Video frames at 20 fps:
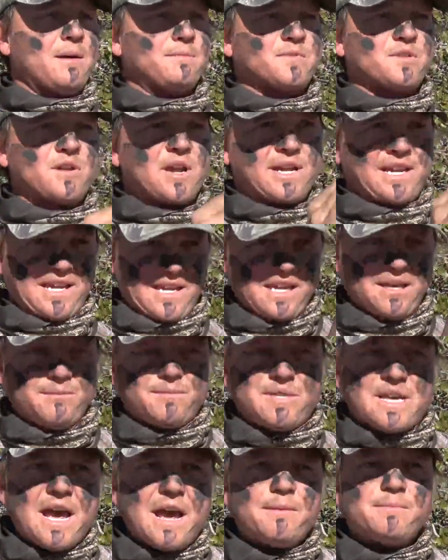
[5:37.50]
So I could
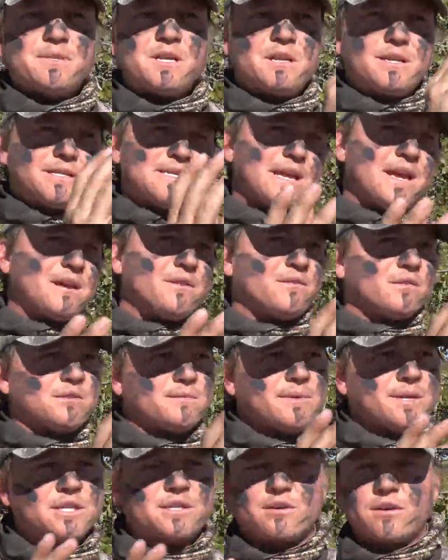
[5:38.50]
keep tabs on his antlers
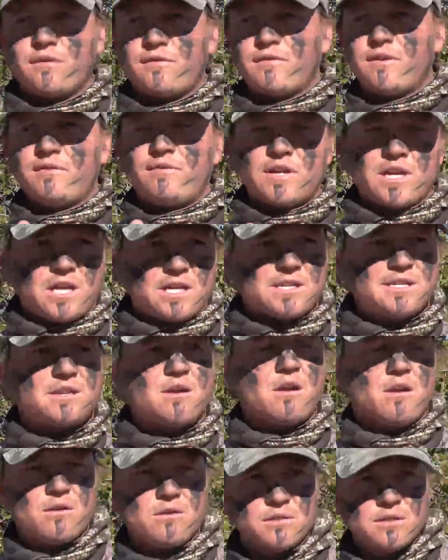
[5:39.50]
and make sure if he got
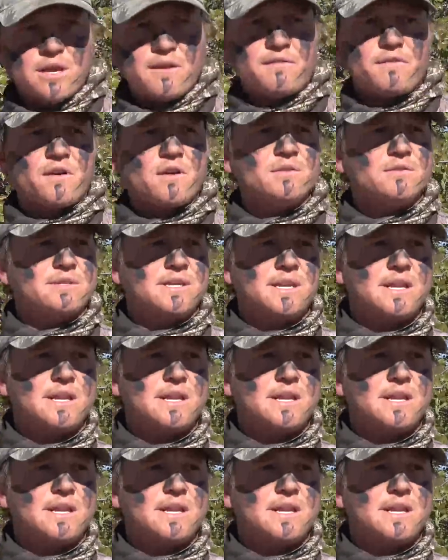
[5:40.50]
startled, I froze.